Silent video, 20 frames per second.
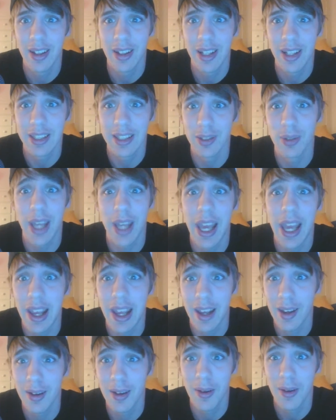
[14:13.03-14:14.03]
that's
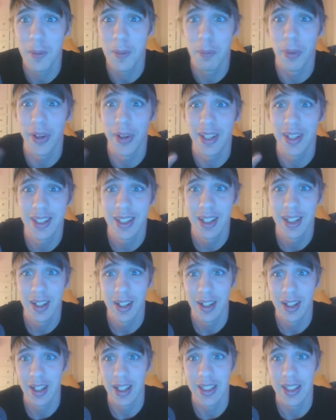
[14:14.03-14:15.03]
okay, but
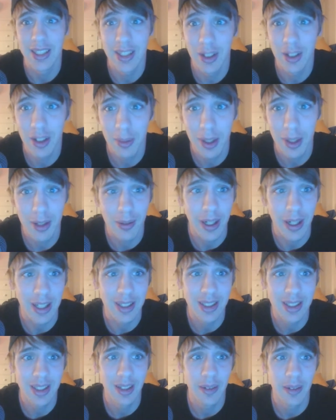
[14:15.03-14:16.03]
it's still gonna be
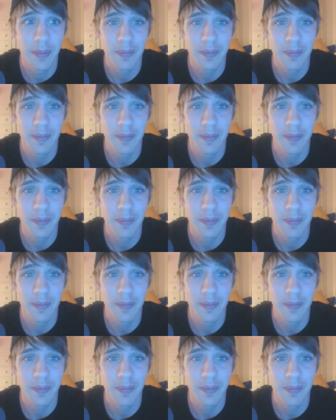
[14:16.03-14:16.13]
great.